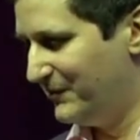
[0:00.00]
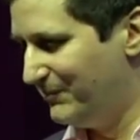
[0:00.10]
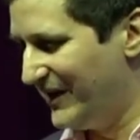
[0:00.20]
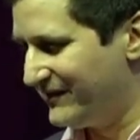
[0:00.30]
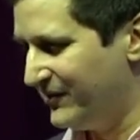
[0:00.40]

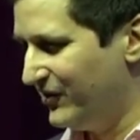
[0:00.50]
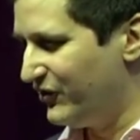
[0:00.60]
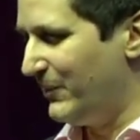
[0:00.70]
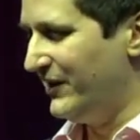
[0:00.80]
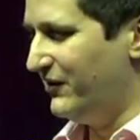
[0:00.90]
maintenance
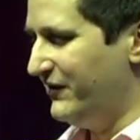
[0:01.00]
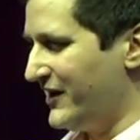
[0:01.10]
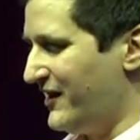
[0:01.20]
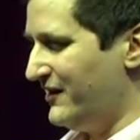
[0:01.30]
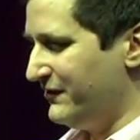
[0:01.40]
plan of
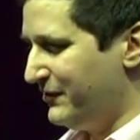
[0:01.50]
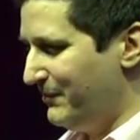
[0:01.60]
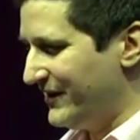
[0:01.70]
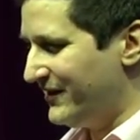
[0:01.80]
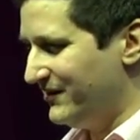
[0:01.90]
aircraft,
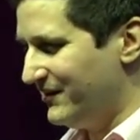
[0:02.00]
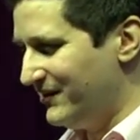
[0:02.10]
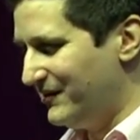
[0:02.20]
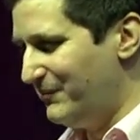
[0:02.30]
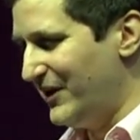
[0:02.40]
mat uh,